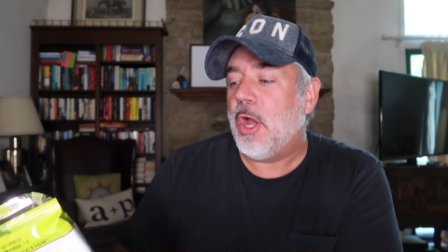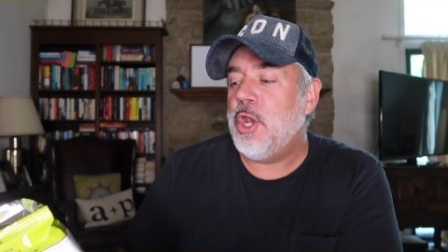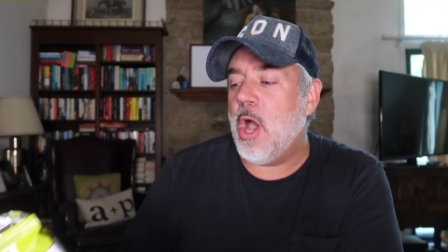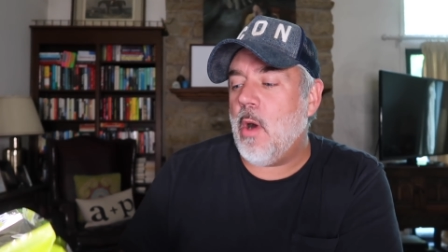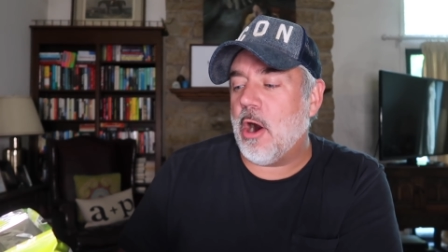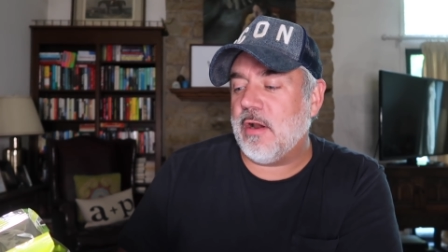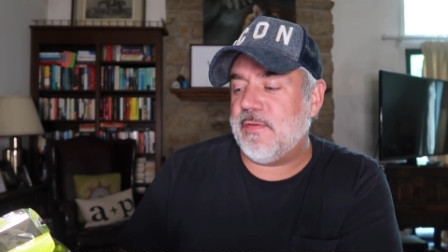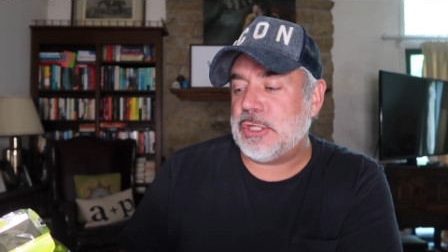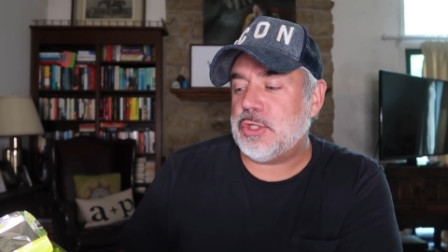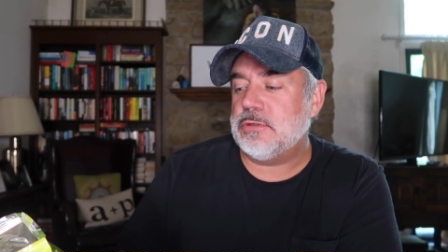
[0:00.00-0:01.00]
No
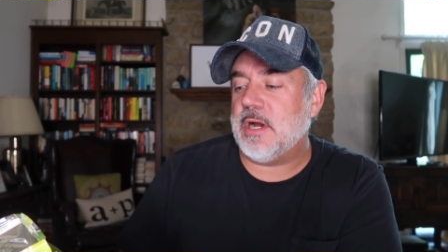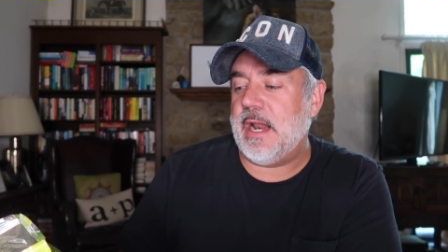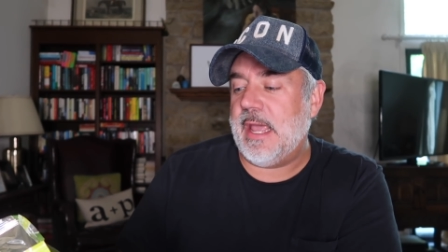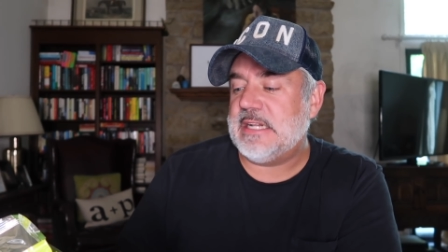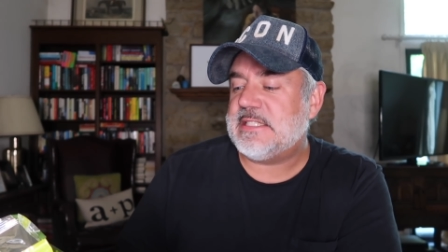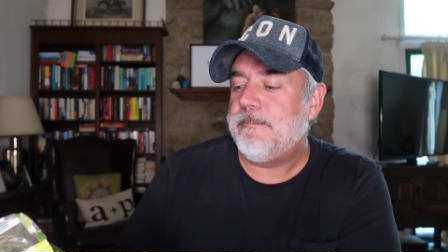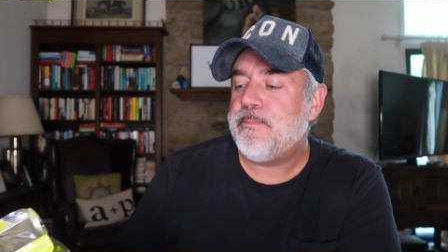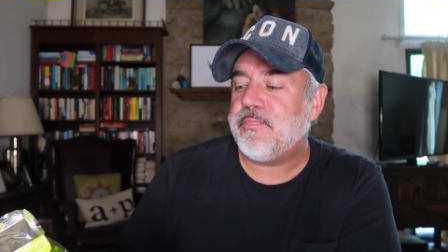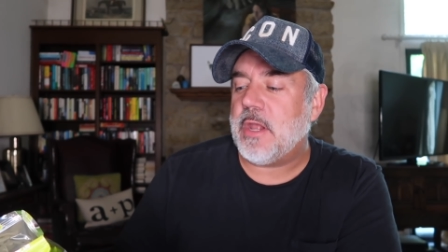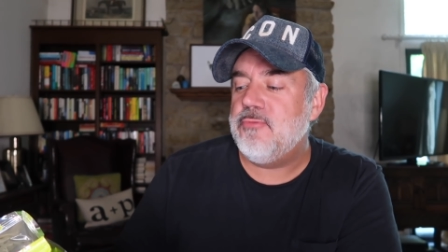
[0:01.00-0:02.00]
artificial ingredients,
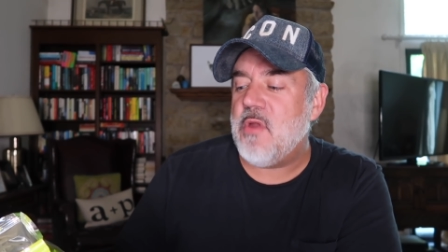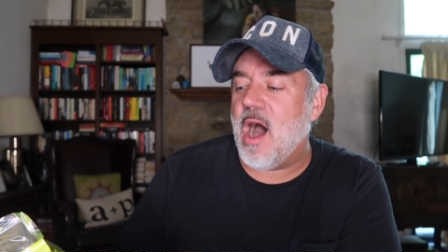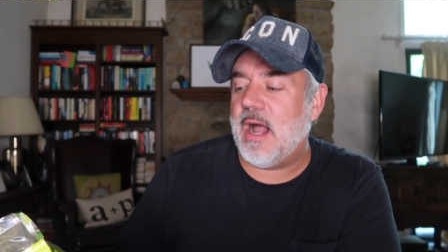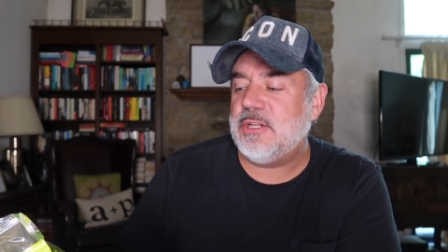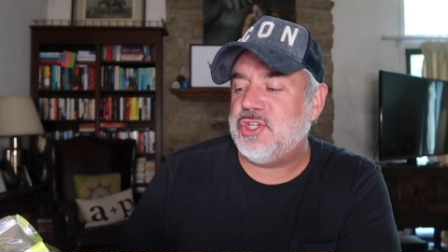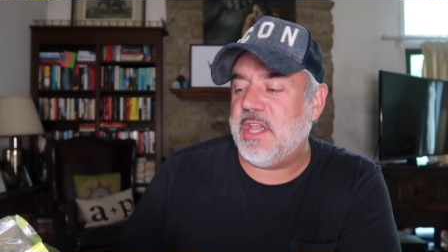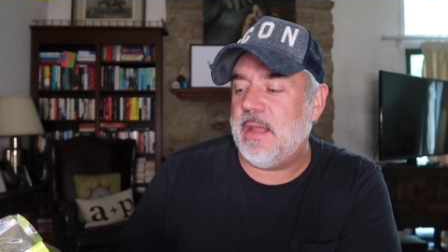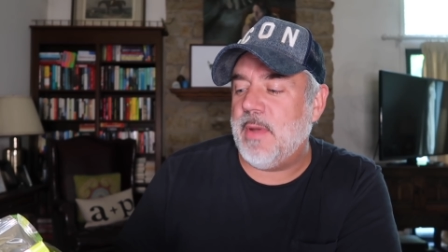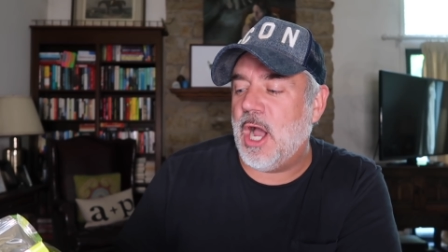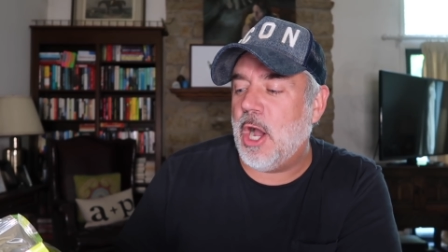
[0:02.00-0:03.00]

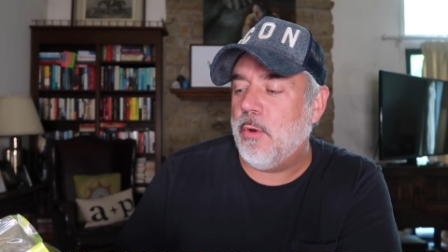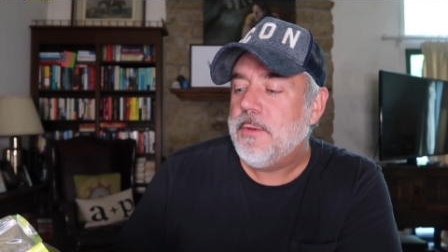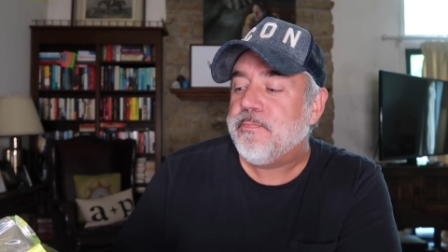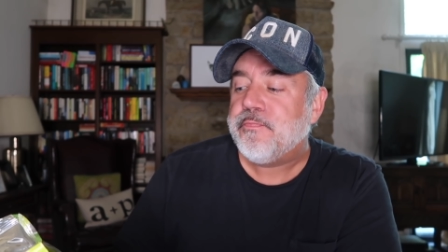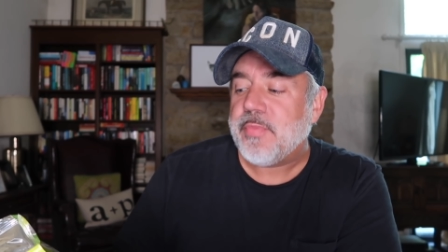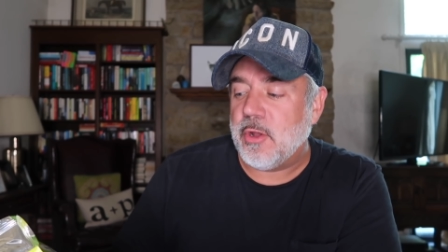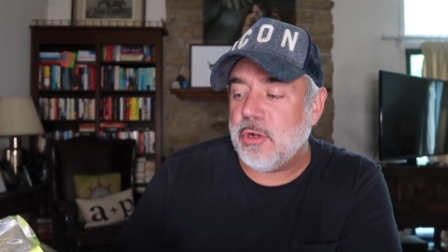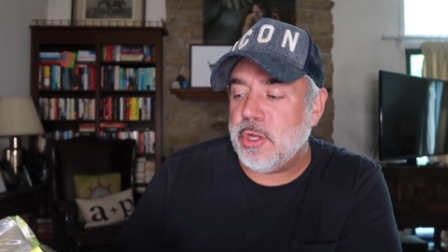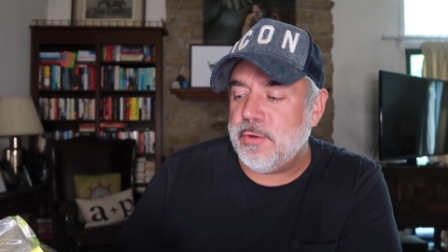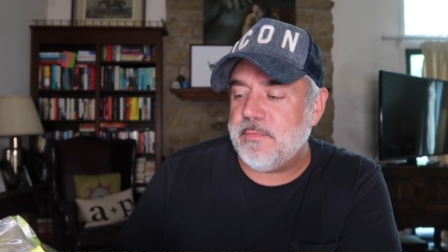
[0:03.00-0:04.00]
non-GMO,
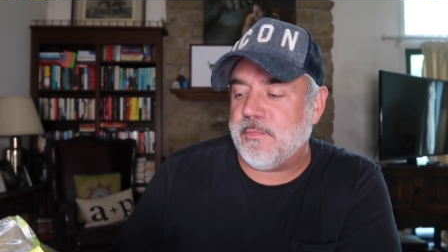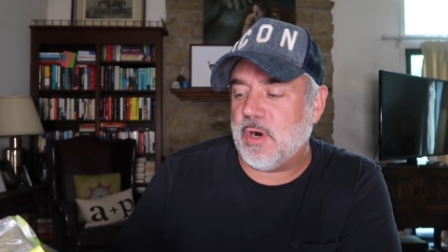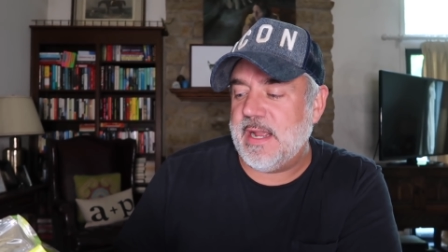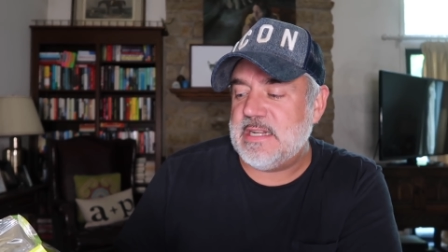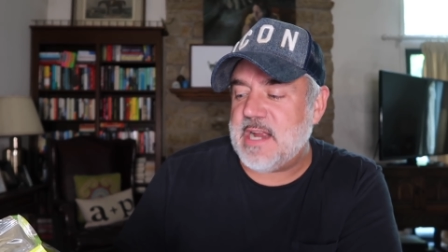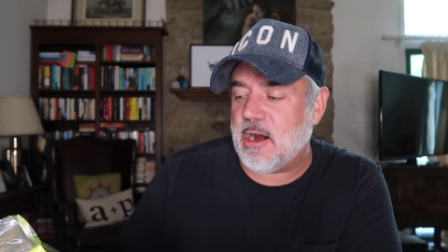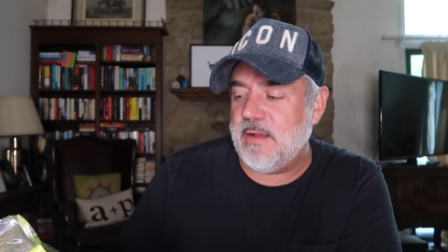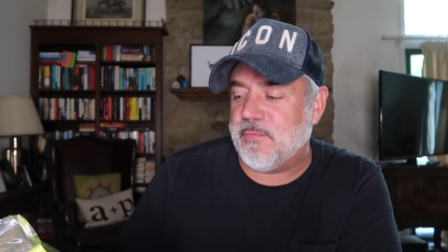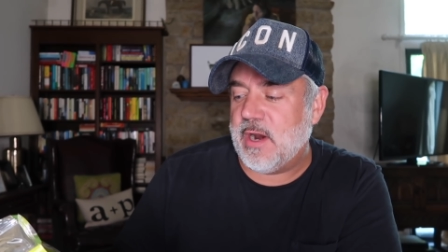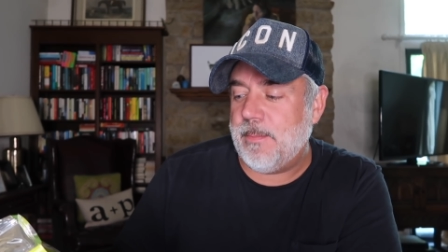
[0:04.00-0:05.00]
gluten-free,
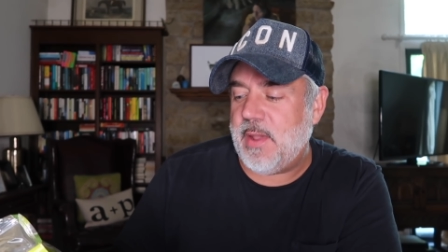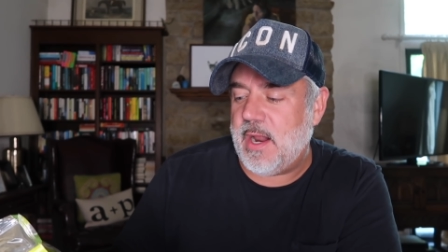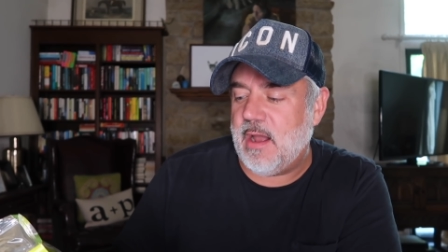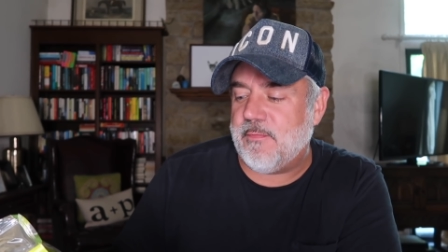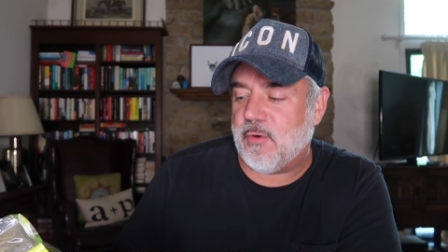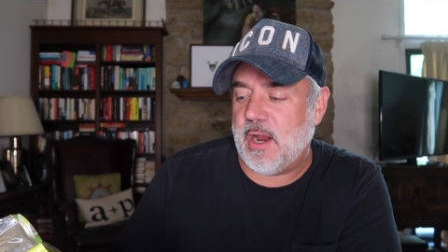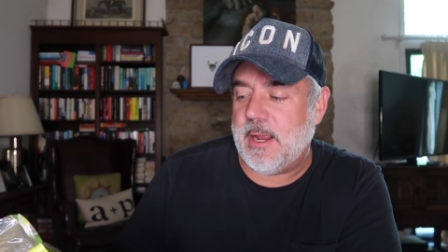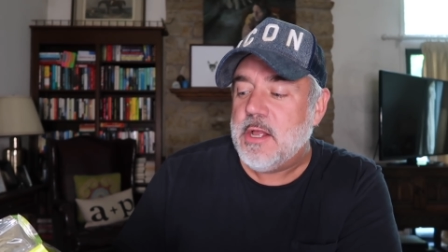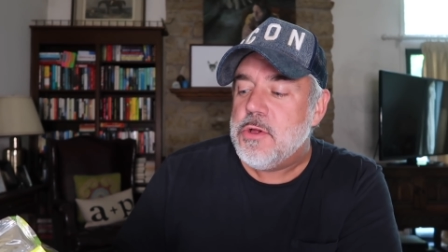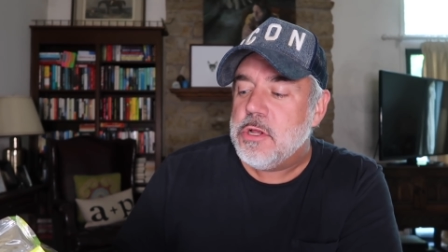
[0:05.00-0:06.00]
dairy-free,
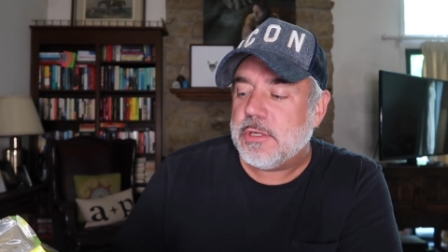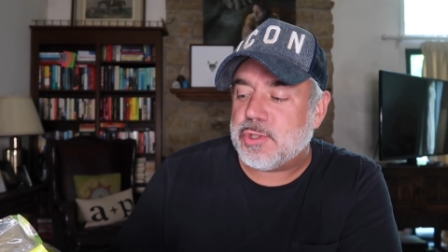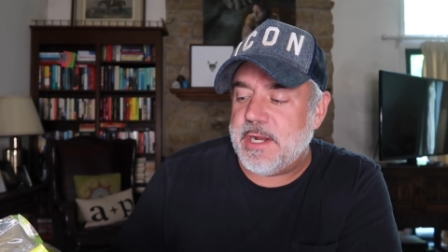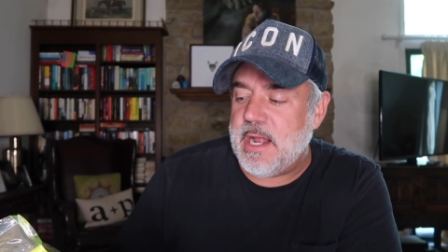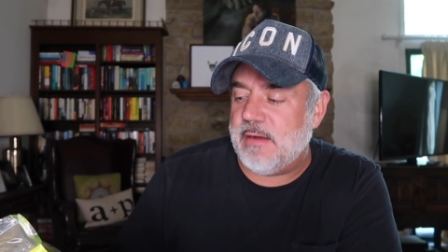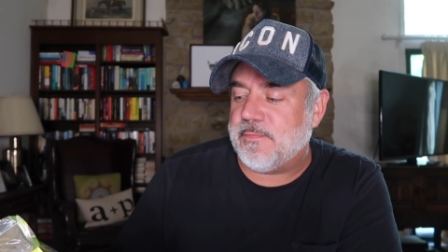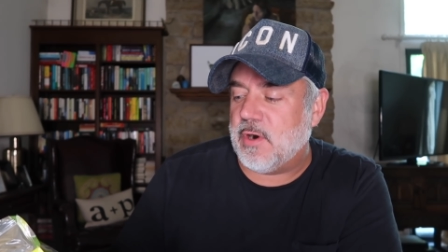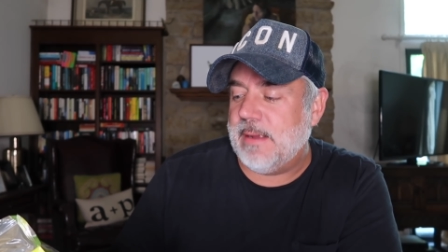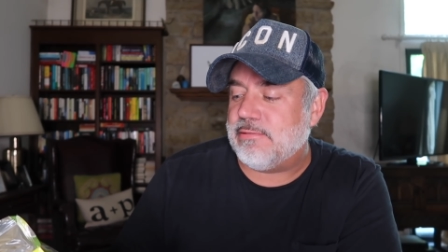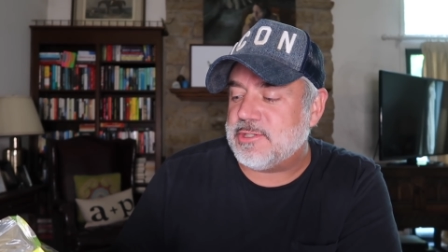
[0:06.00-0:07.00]
peanut-free, tree
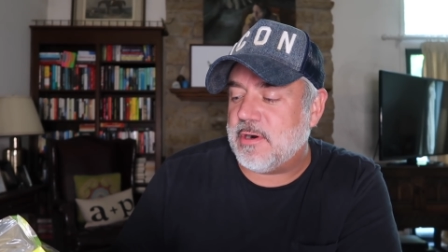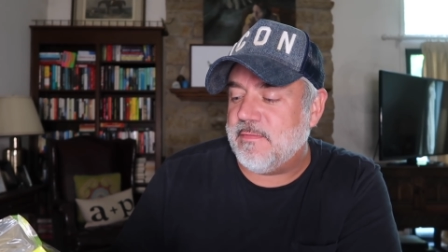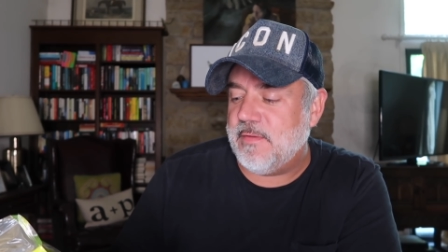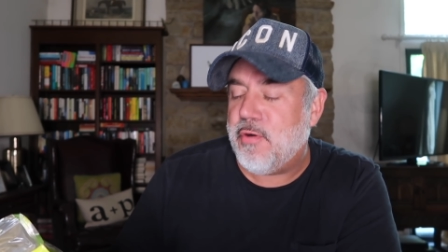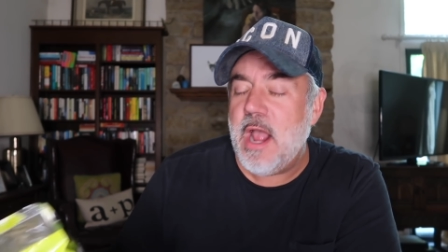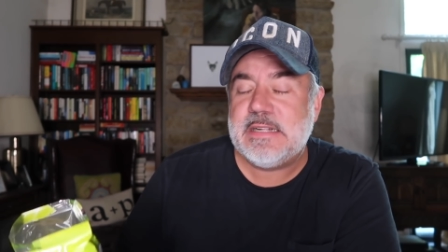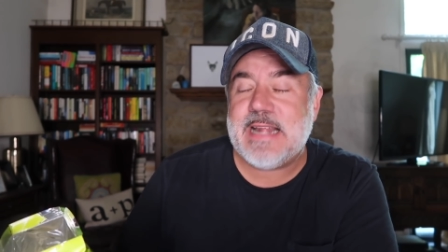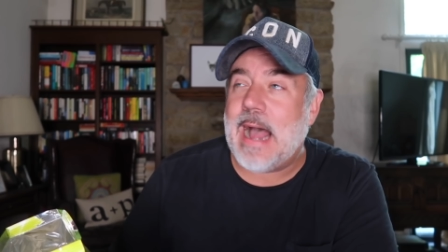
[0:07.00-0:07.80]
nut-free, preservative-free.